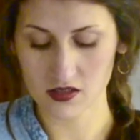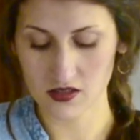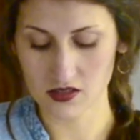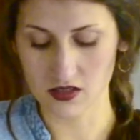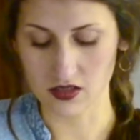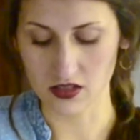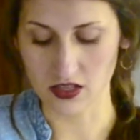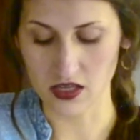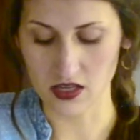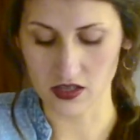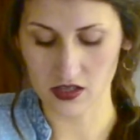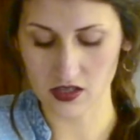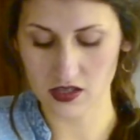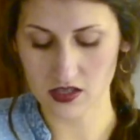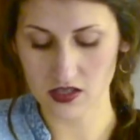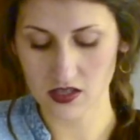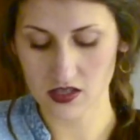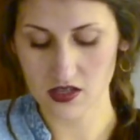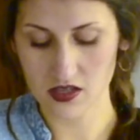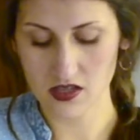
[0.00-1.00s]

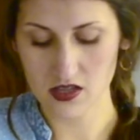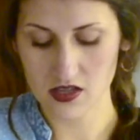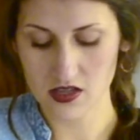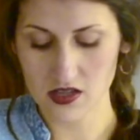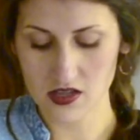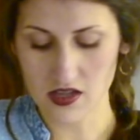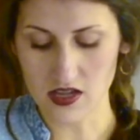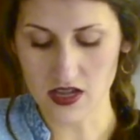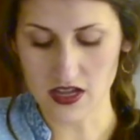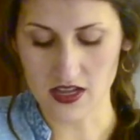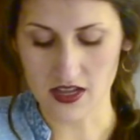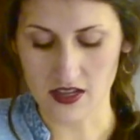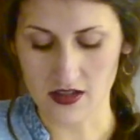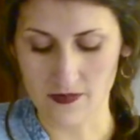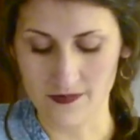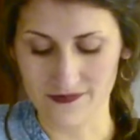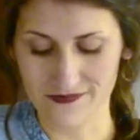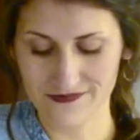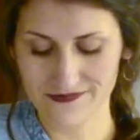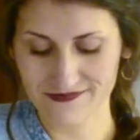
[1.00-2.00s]
look
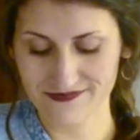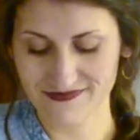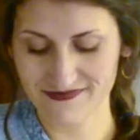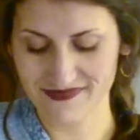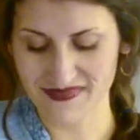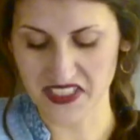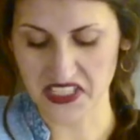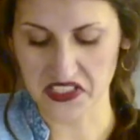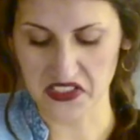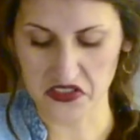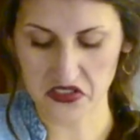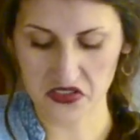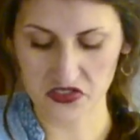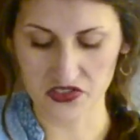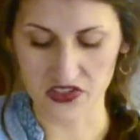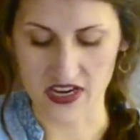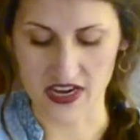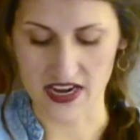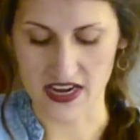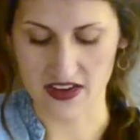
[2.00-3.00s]
a little
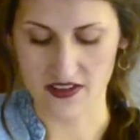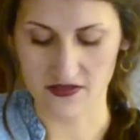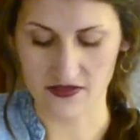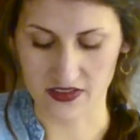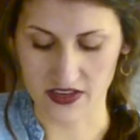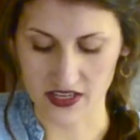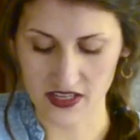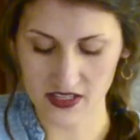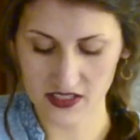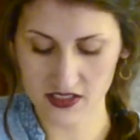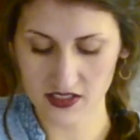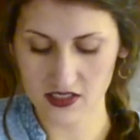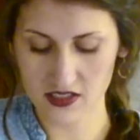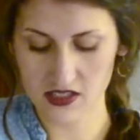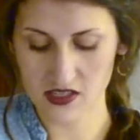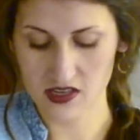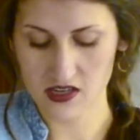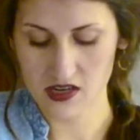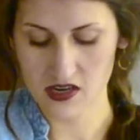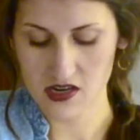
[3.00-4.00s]
dry at first,
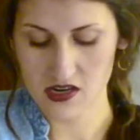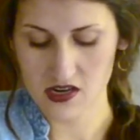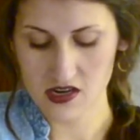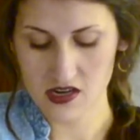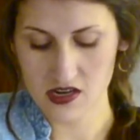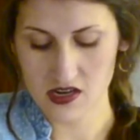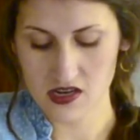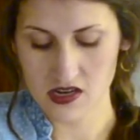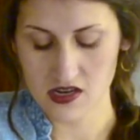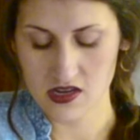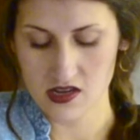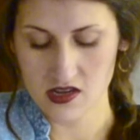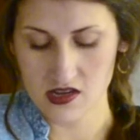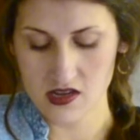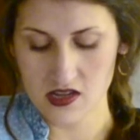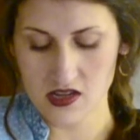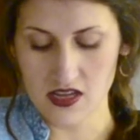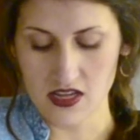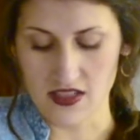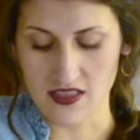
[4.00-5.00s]

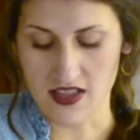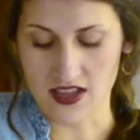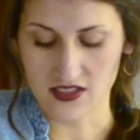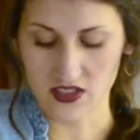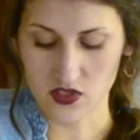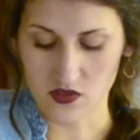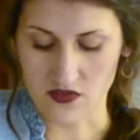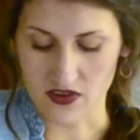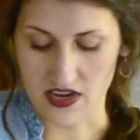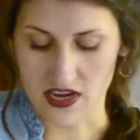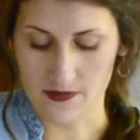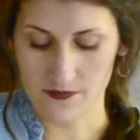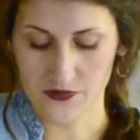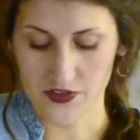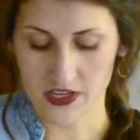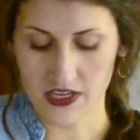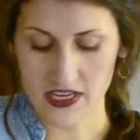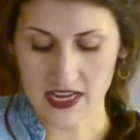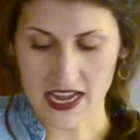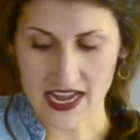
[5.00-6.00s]
and that's fine. You're
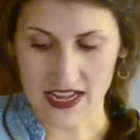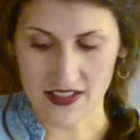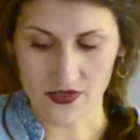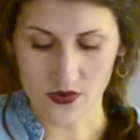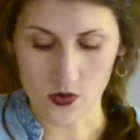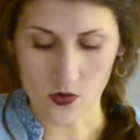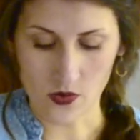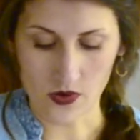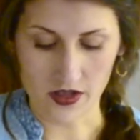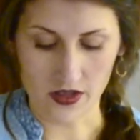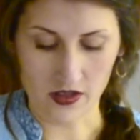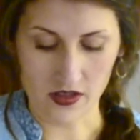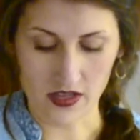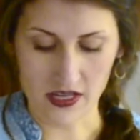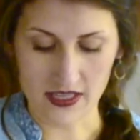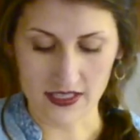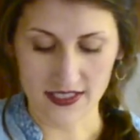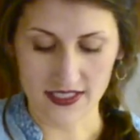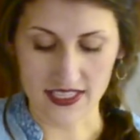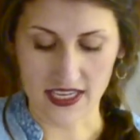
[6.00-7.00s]
going to add the oil in
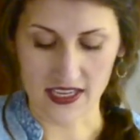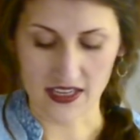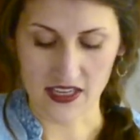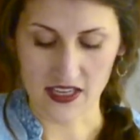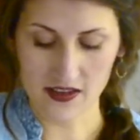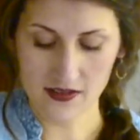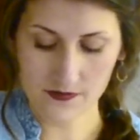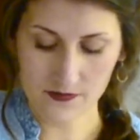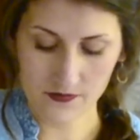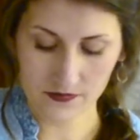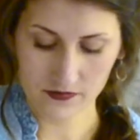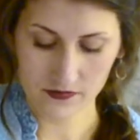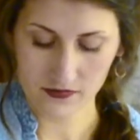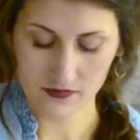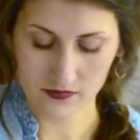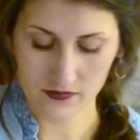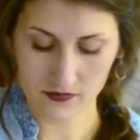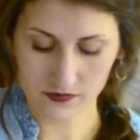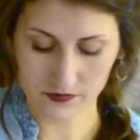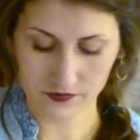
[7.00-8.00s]
a second.
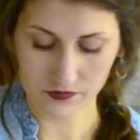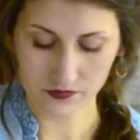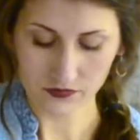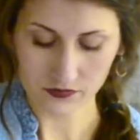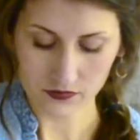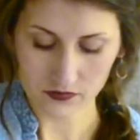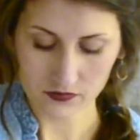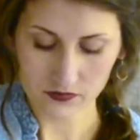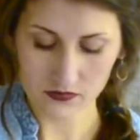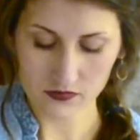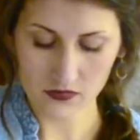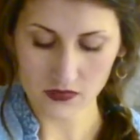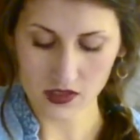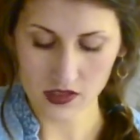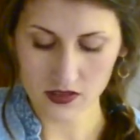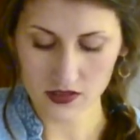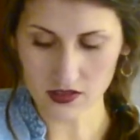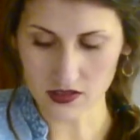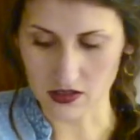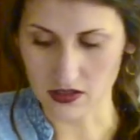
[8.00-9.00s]

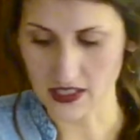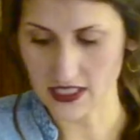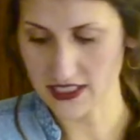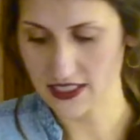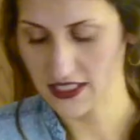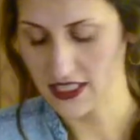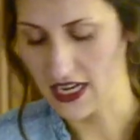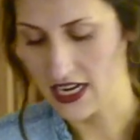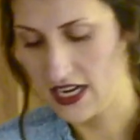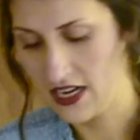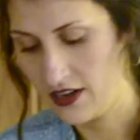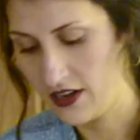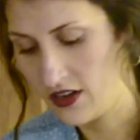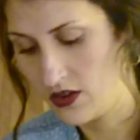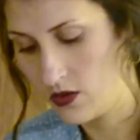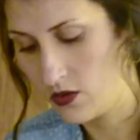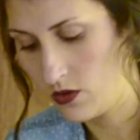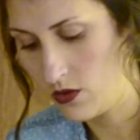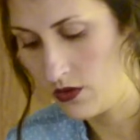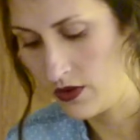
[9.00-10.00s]
So let's add
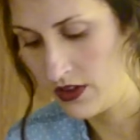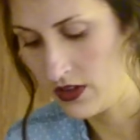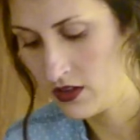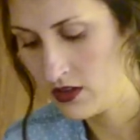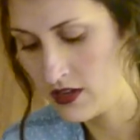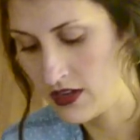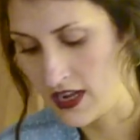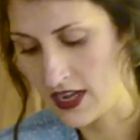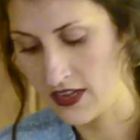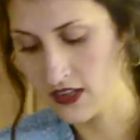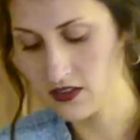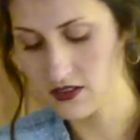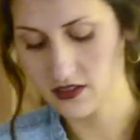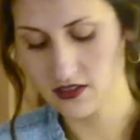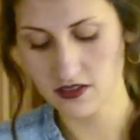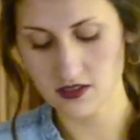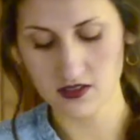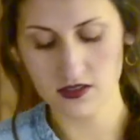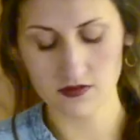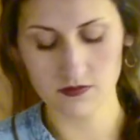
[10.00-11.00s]
our oil
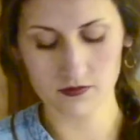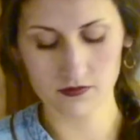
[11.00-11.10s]
next.